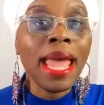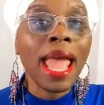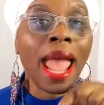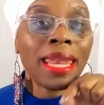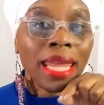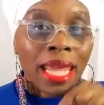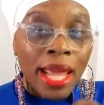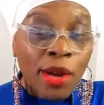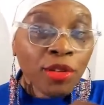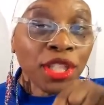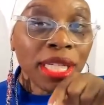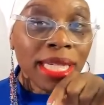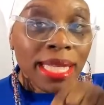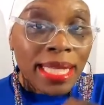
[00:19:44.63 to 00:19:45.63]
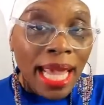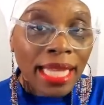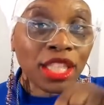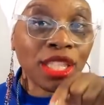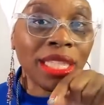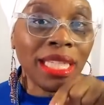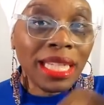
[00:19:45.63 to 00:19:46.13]
and if she says
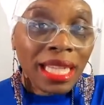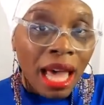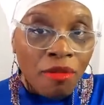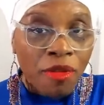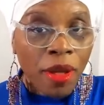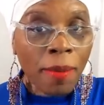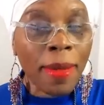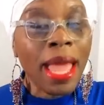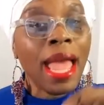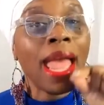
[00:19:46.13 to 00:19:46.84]
she loves him,